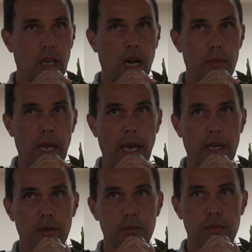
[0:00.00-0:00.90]
Cobb
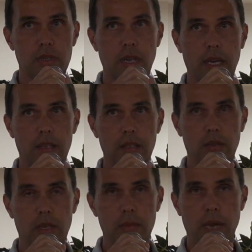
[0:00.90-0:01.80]
Adams at
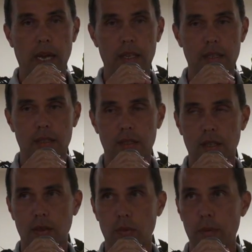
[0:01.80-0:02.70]
Iolani
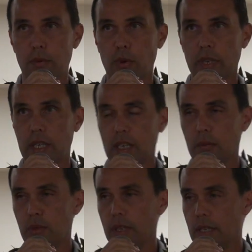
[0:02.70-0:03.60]
Palace right before getting on
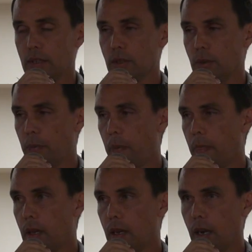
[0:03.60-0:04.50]
the plane, so
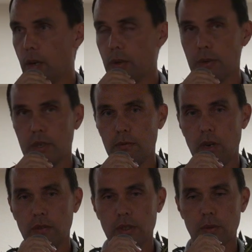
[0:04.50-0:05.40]
I know he was
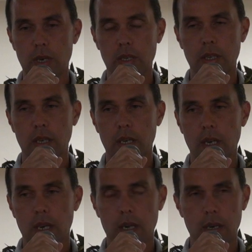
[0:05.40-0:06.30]
involved as well.
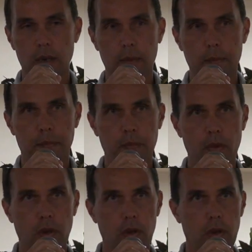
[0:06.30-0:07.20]

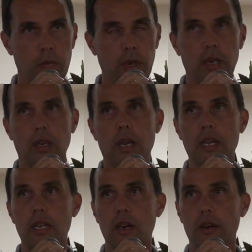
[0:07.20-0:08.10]
But
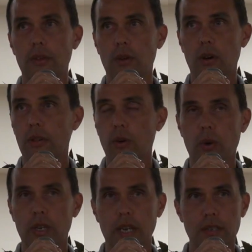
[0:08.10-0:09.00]
all the
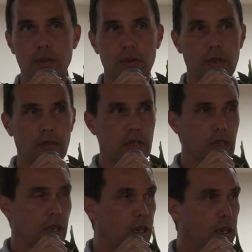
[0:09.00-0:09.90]
organizers of
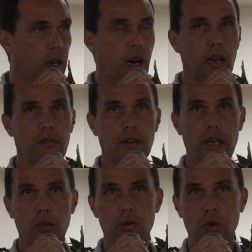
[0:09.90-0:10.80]
the
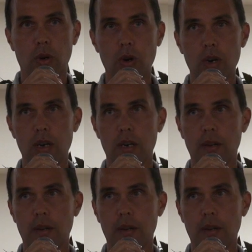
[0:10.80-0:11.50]
Halawai okoa,